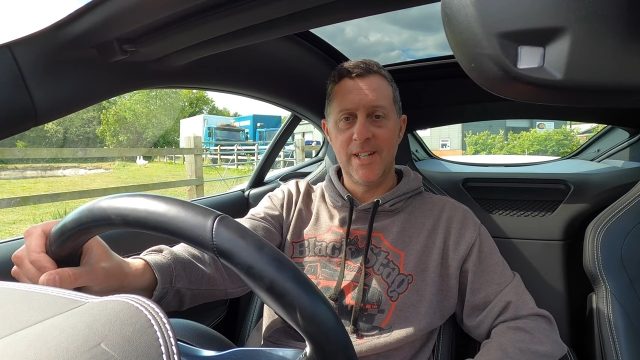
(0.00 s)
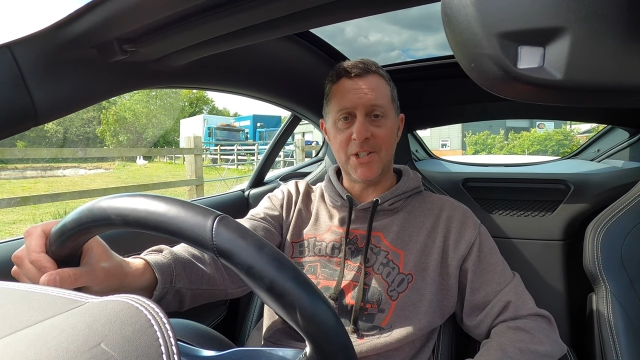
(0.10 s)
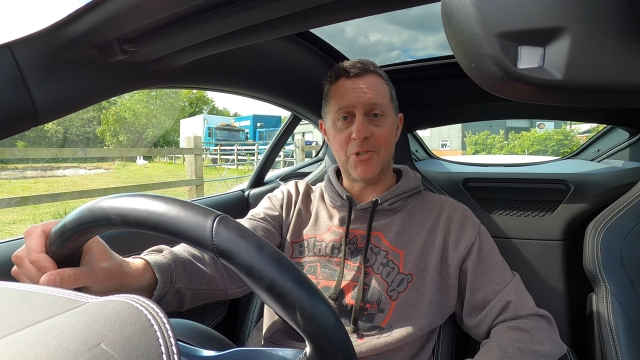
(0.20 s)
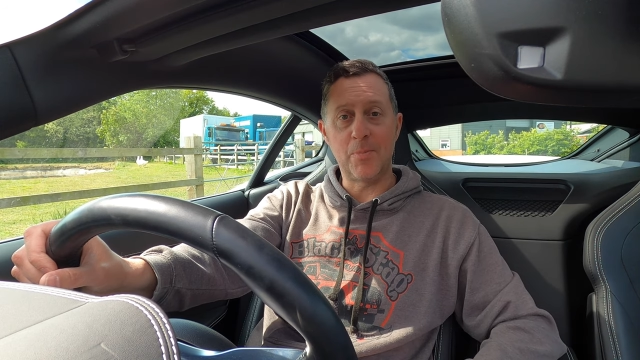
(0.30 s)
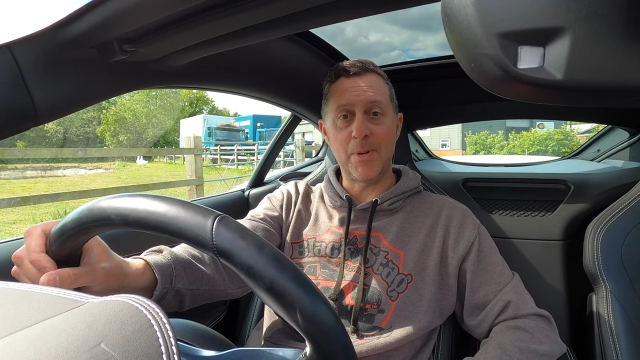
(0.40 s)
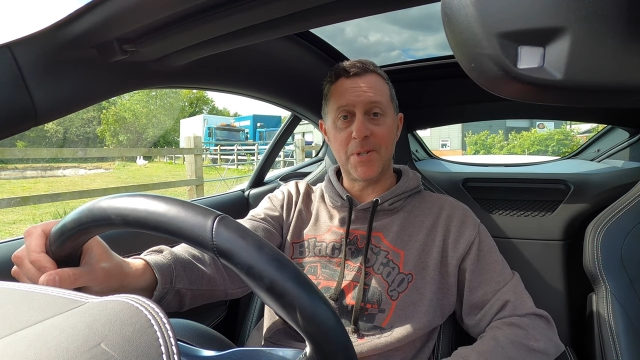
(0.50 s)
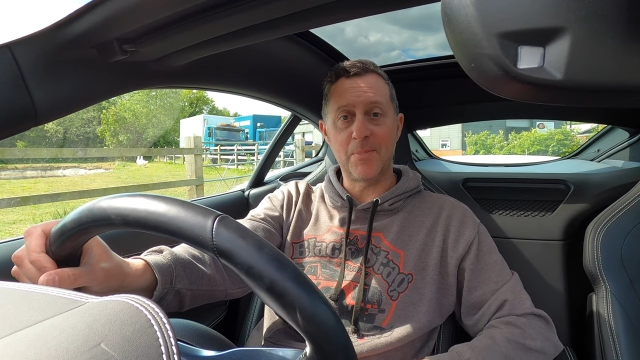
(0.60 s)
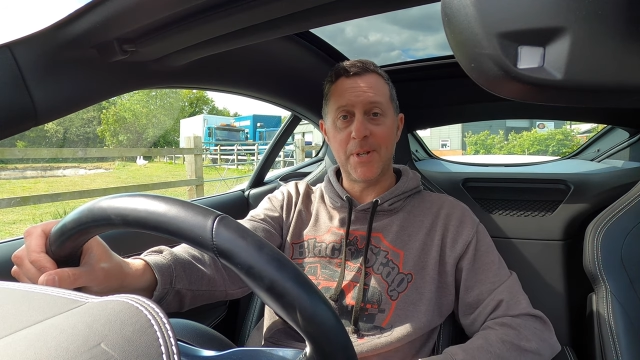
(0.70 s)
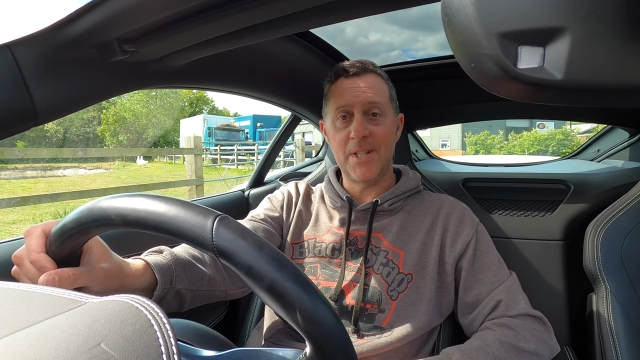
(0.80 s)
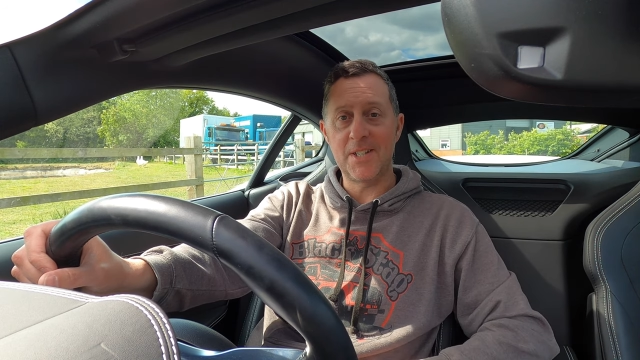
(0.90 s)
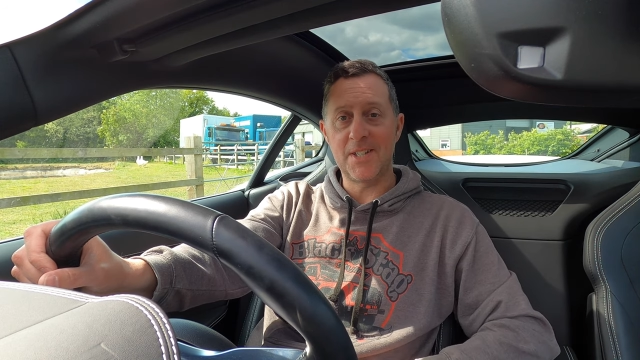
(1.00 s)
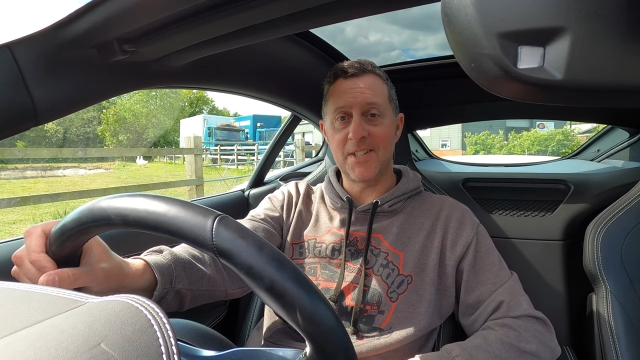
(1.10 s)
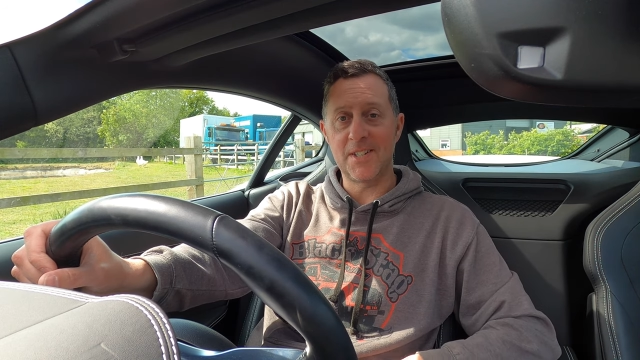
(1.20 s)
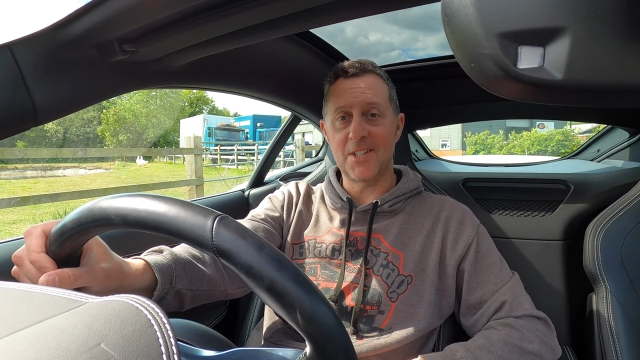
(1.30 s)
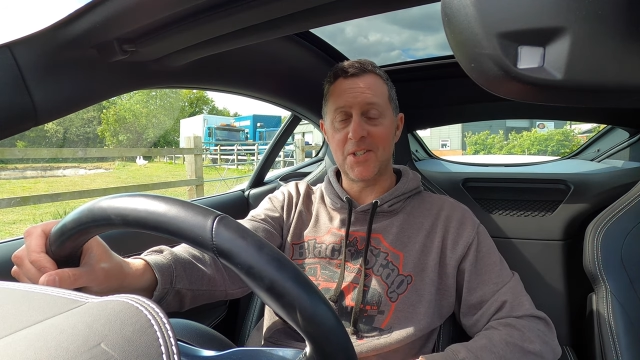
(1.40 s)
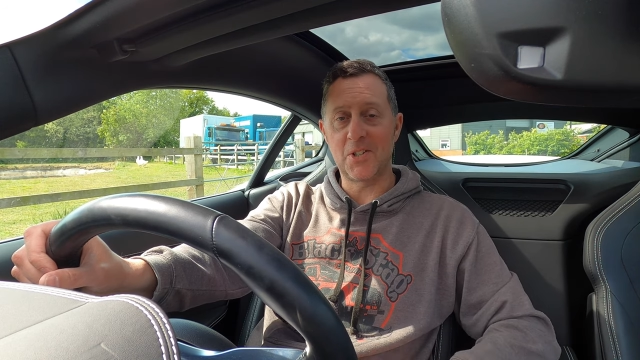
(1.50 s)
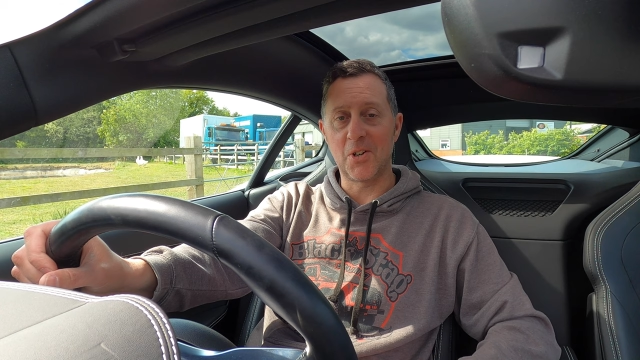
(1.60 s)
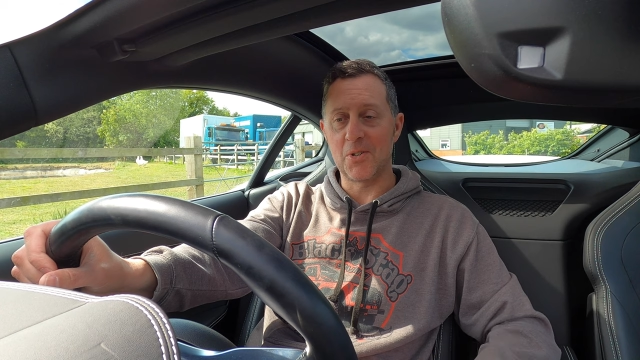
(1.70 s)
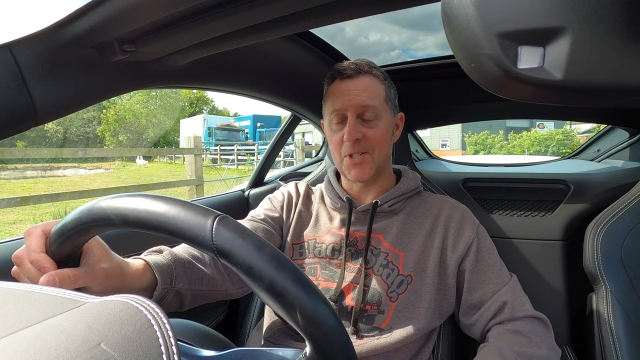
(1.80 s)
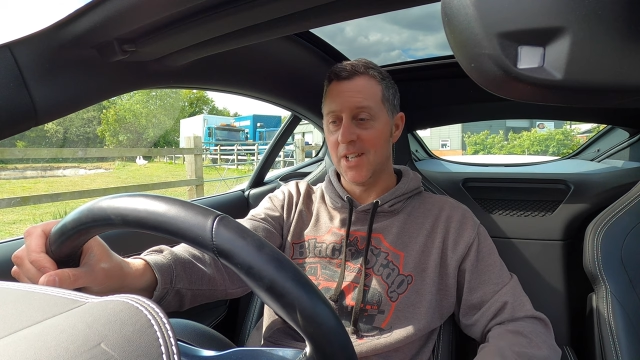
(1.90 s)
extra bits and pieces that this has
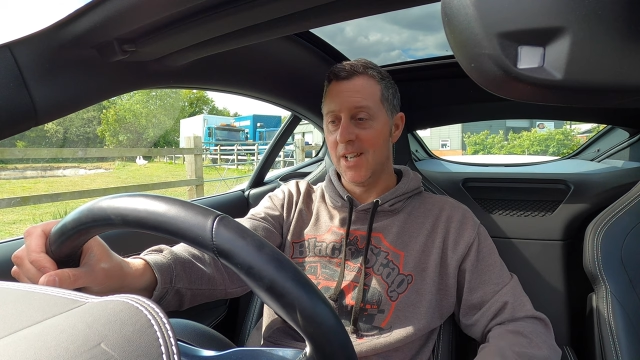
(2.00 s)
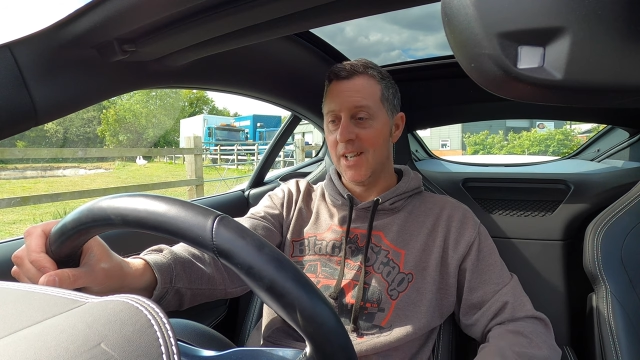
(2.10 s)
got.